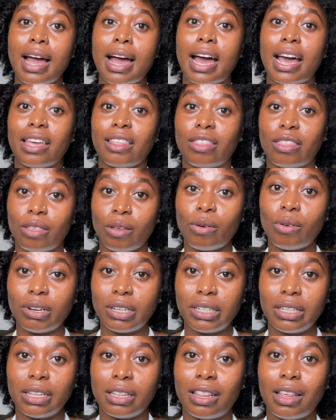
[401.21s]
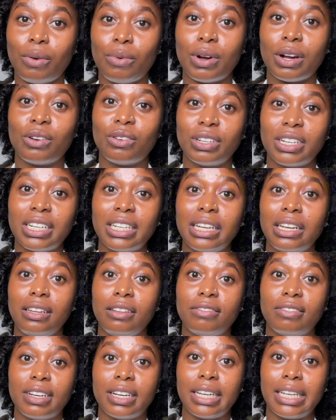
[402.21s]
I thought they were gonna
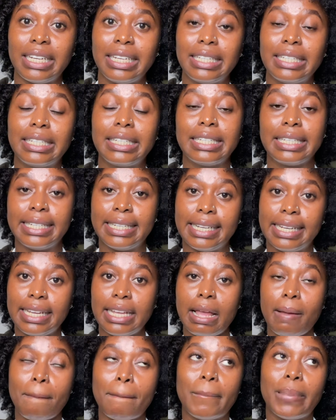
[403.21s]
deliver it today,